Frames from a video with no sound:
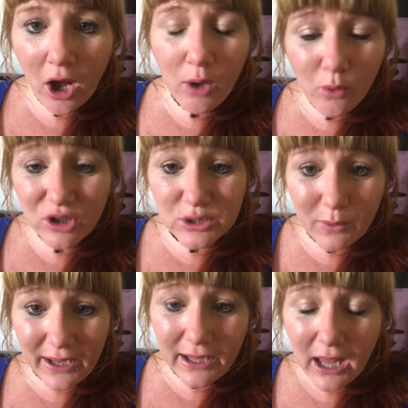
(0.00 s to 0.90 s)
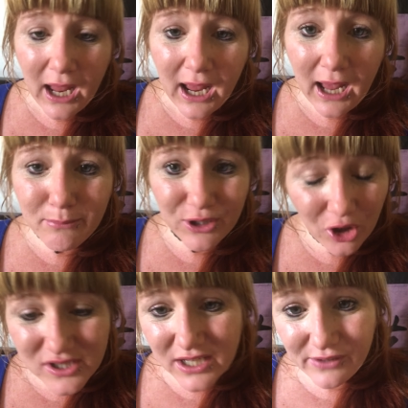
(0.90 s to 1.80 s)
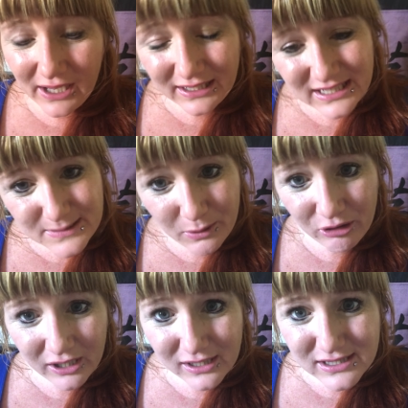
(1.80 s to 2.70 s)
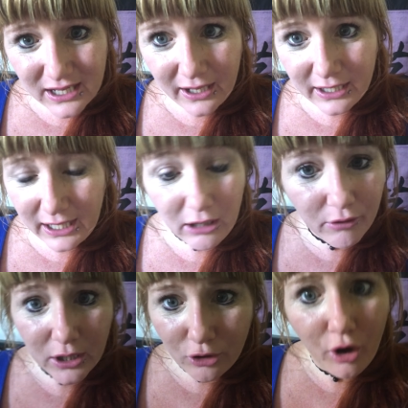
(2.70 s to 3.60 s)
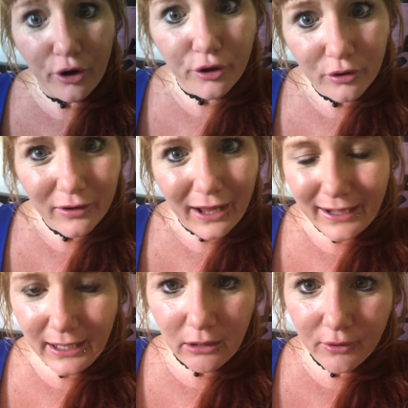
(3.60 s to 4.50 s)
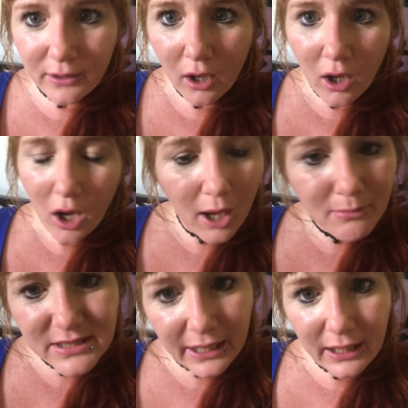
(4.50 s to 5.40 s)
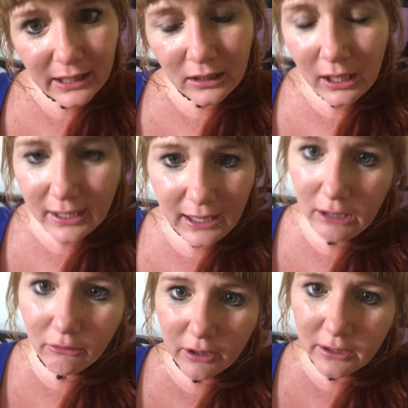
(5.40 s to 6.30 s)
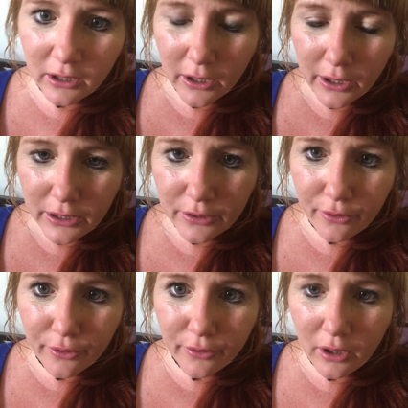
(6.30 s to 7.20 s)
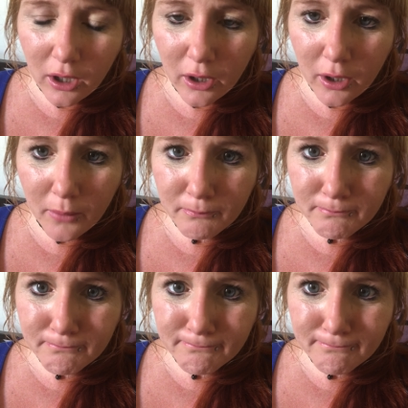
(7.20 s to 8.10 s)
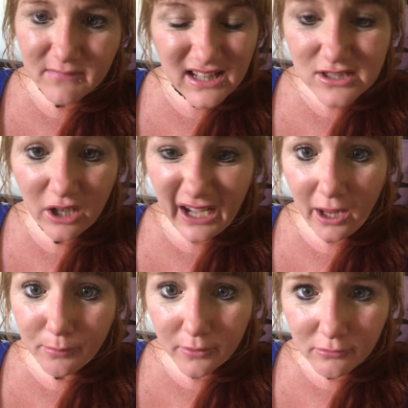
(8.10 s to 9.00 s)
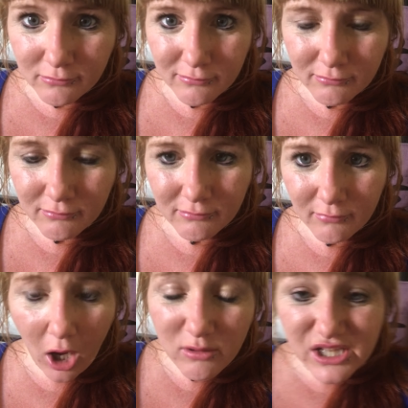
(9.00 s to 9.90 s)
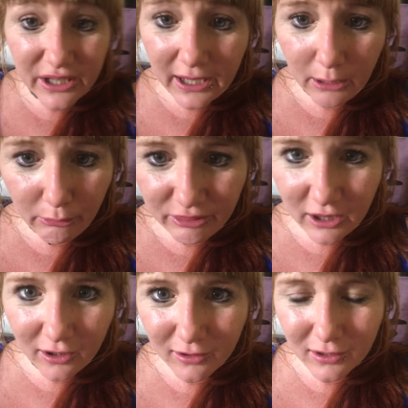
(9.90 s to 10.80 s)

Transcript: I walked away, and because I've had experience at hearing no, at hearing I'm taken, at hearing, you know, um, that's not going to happen, I was okay with it.